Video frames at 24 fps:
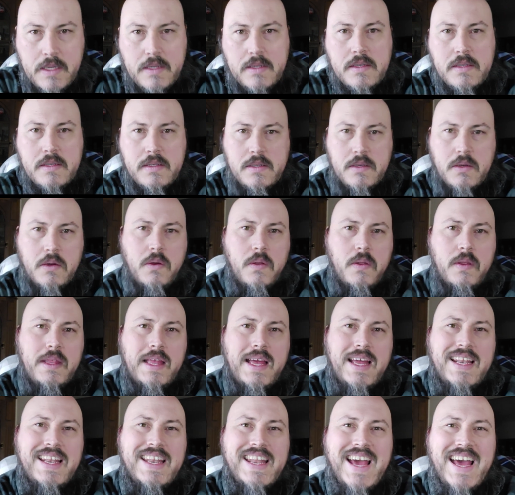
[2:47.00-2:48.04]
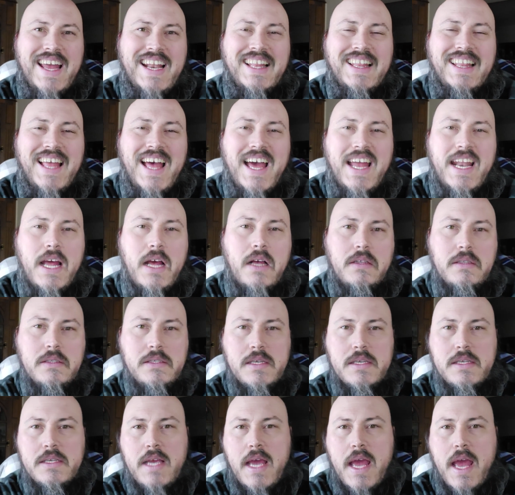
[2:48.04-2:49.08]
So not not a lot else
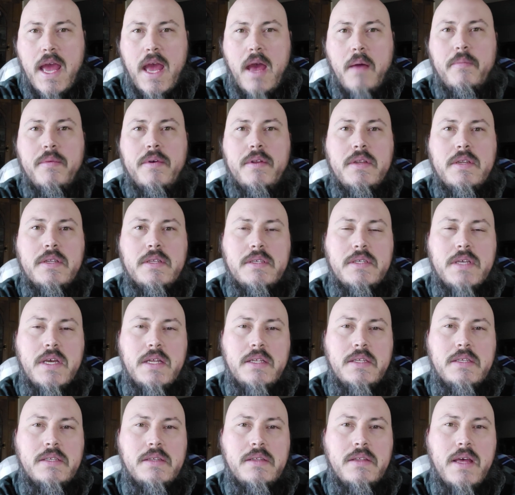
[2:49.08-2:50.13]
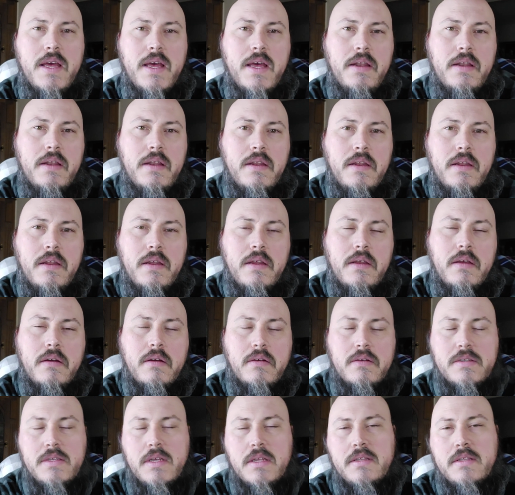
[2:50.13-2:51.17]
has happened since then,
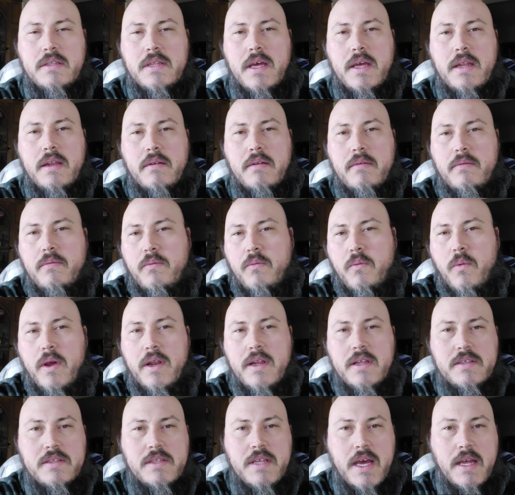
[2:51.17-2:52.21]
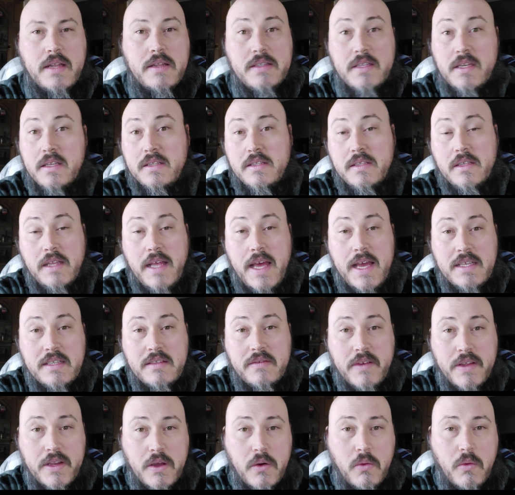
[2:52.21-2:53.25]
or since then, when is then since the last
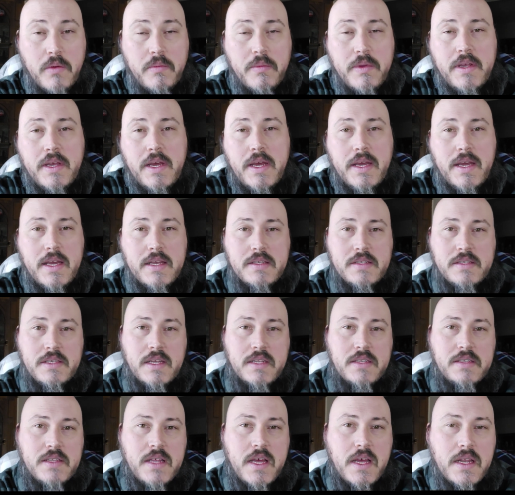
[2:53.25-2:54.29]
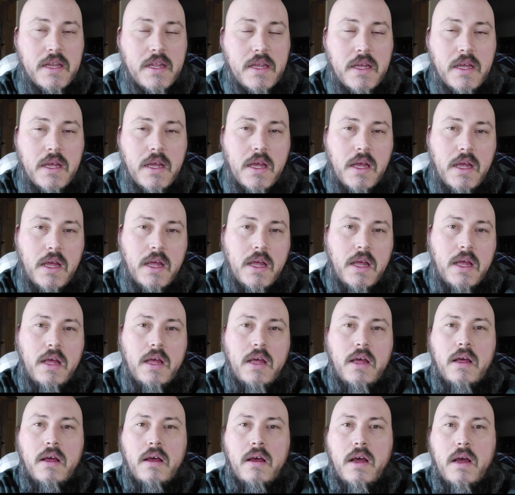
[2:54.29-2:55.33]
video would be I guess since then
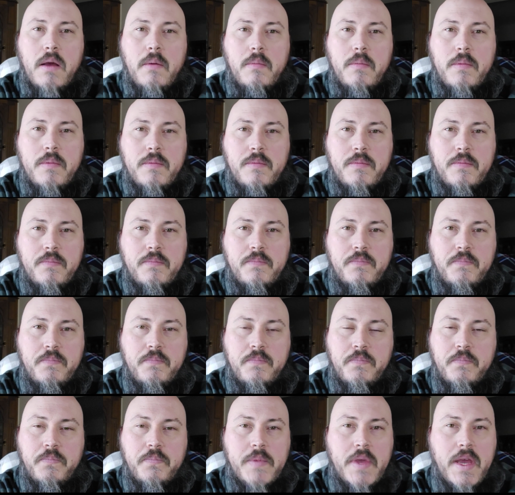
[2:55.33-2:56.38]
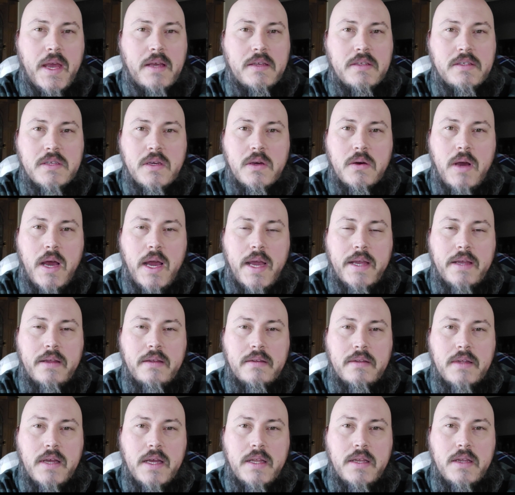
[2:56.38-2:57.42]
um yeah so I
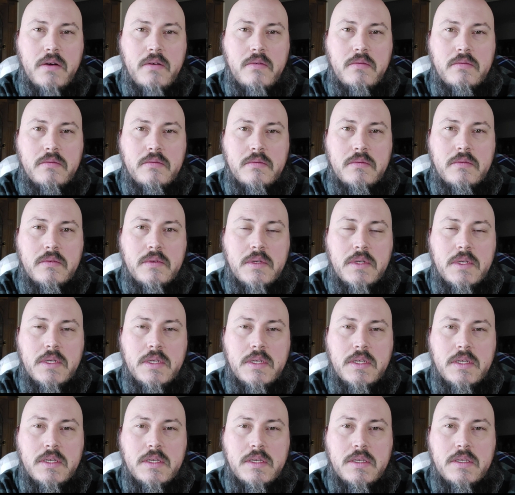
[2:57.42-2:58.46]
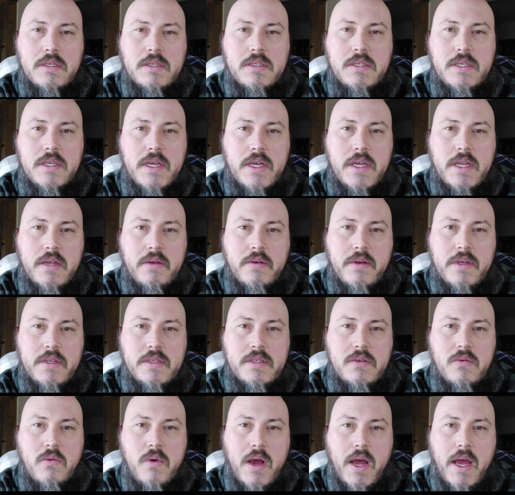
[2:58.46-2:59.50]
I don't see any
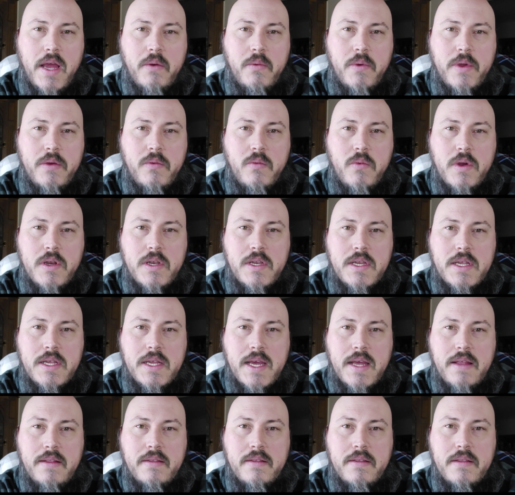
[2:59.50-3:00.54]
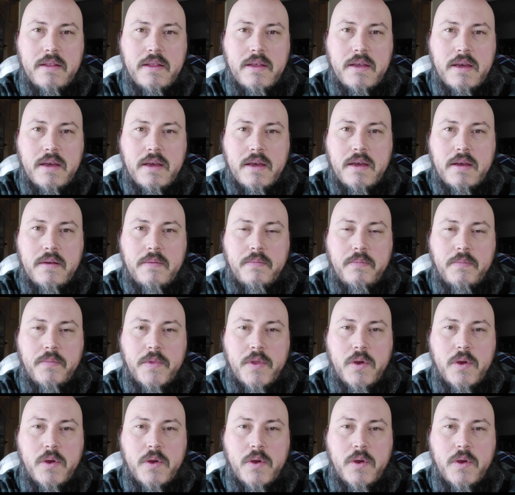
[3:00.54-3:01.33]
reason why we wouldn't get the uh, the